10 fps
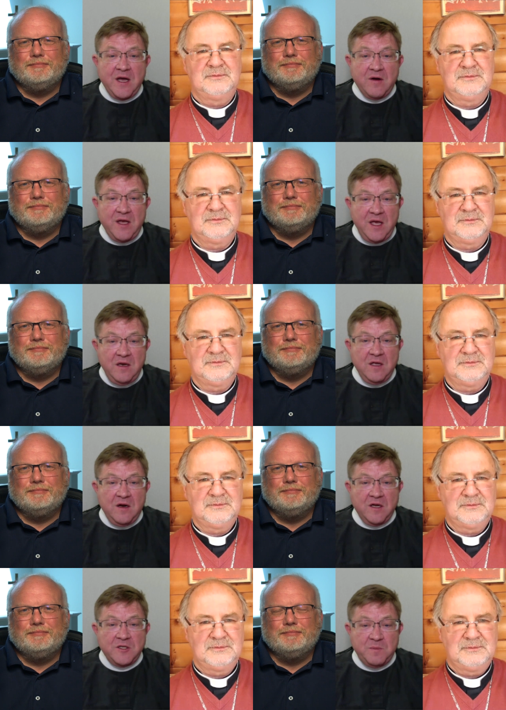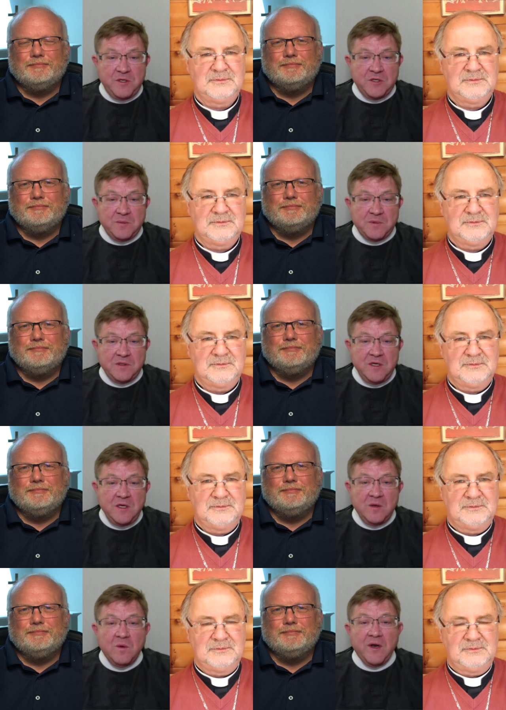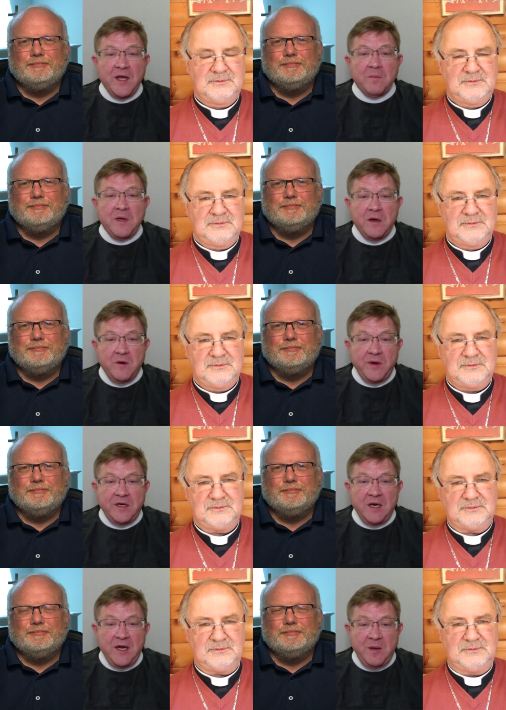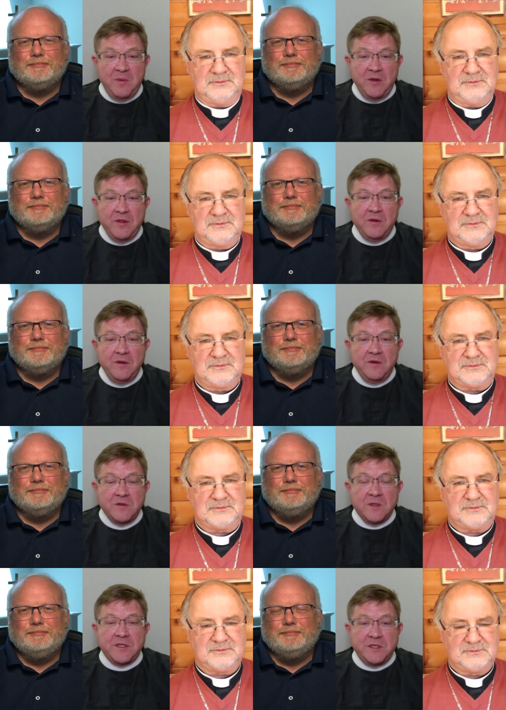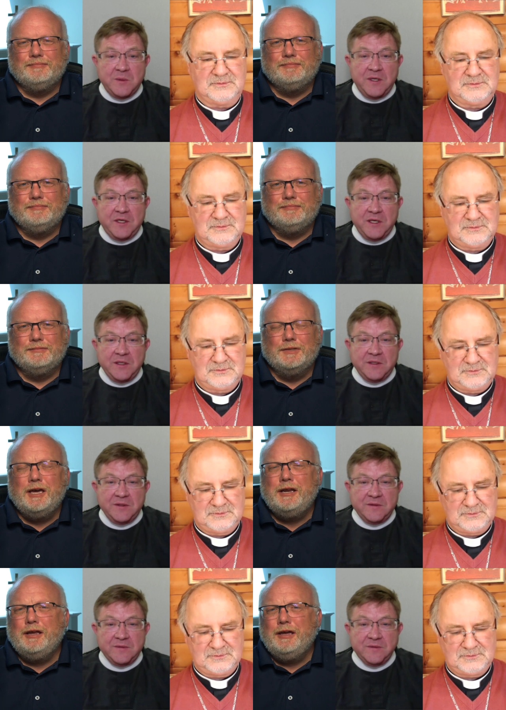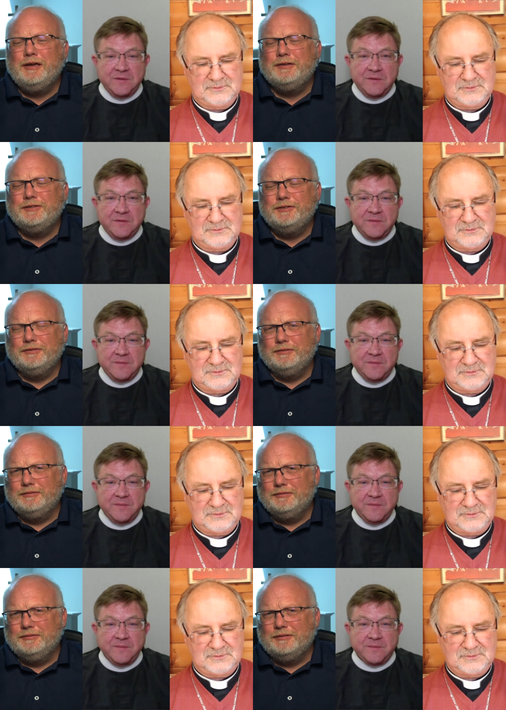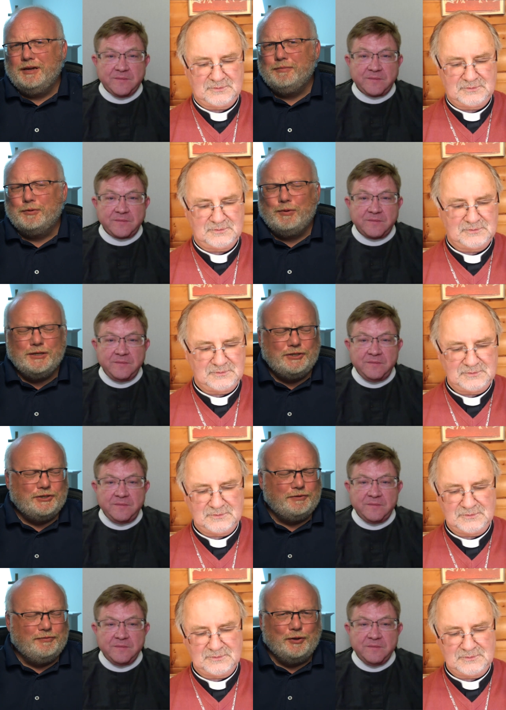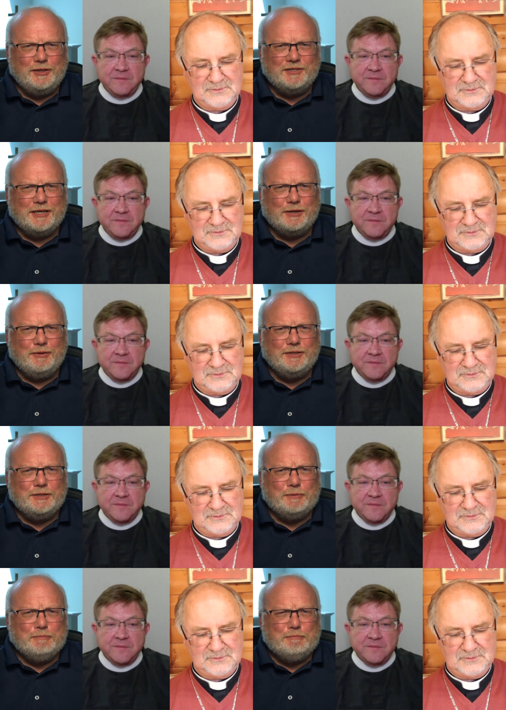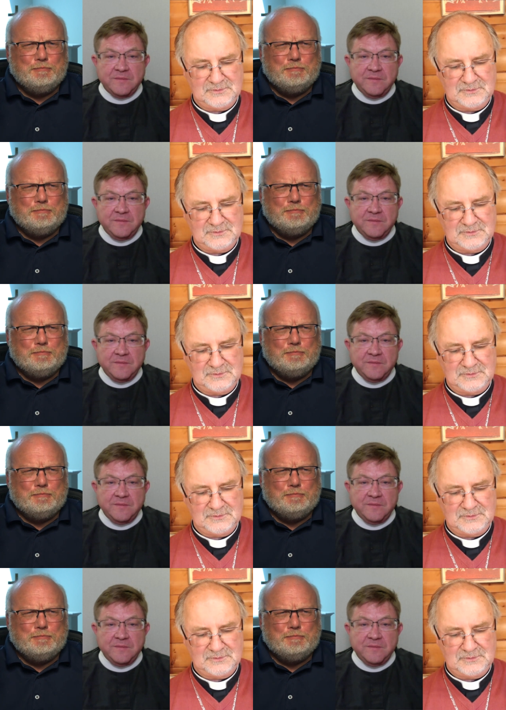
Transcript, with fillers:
Speaker 1: now Kenyan archbishops will not be going to Lambeth 2020.
Speaker 2: And, and I'm quite sure Foley's not going to.